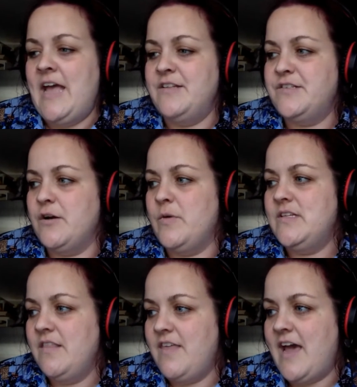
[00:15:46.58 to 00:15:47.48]
And so we
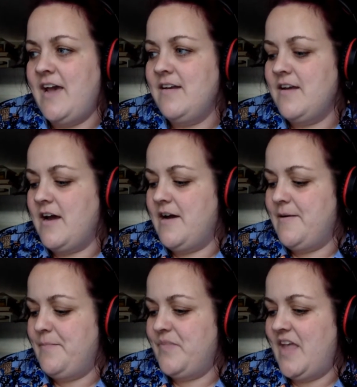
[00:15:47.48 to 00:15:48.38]
did that.
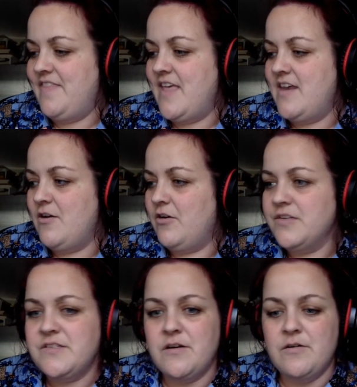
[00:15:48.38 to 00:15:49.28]
And then
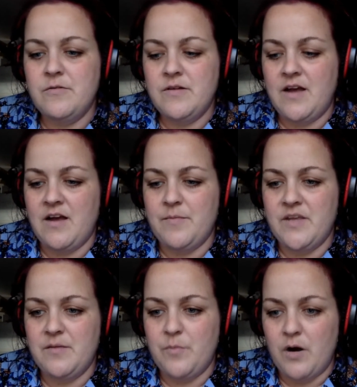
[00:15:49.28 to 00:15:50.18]
also
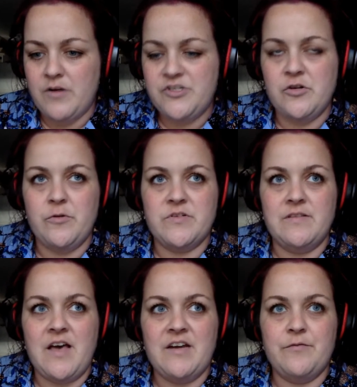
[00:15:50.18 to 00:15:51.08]
in March, there's a
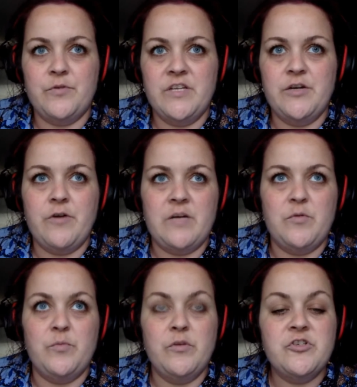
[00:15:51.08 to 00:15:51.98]
lot of really
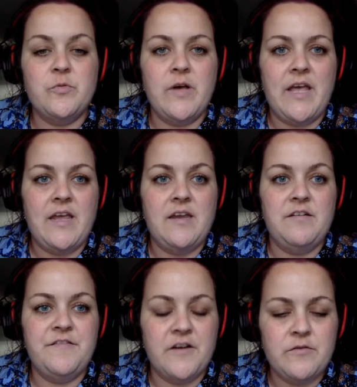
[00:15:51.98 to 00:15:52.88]
incredible mutual
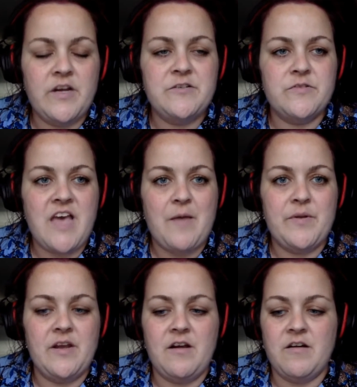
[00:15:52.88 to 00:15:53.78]
aid fundraisers
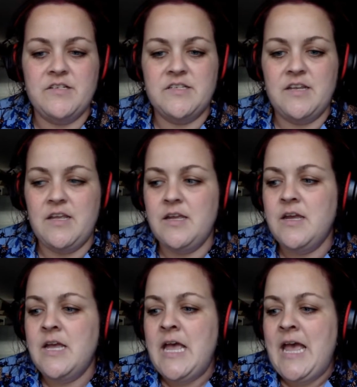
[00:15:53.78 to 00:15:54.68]
happening in our city.
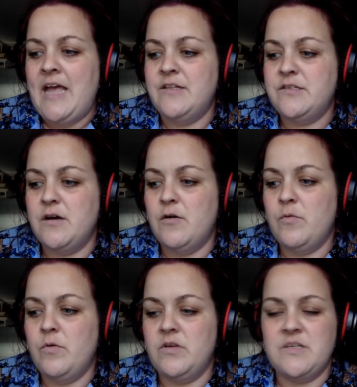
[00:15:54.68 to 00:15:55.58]
And
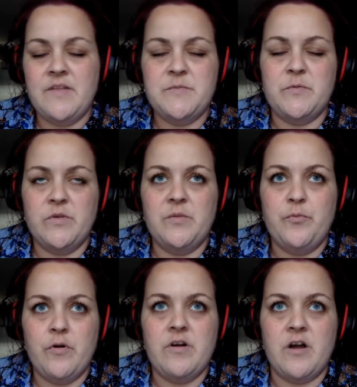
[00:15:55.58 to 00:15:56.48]
so something that's been really
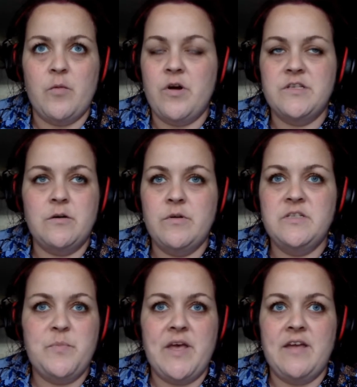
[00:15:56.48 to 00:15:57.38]
important in our work has
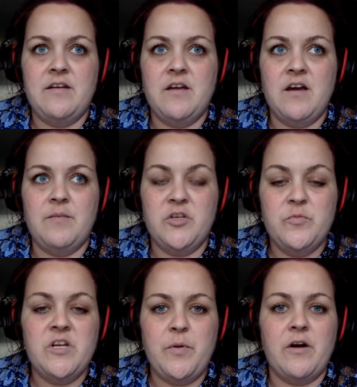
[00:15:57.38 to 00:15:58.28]
always been
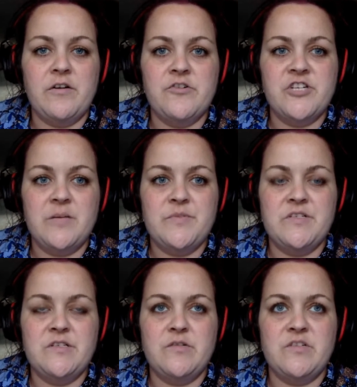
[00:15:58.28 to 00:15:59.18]
community partnerships.
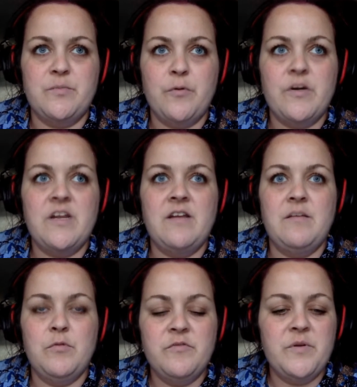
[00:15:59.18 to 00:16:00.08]
And so
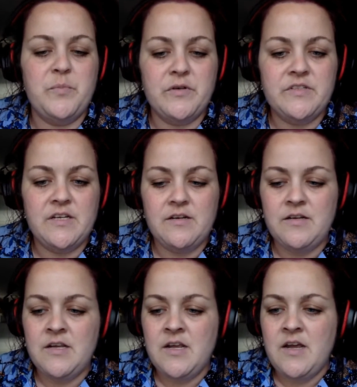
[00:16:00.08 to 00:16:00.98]
supporting movement building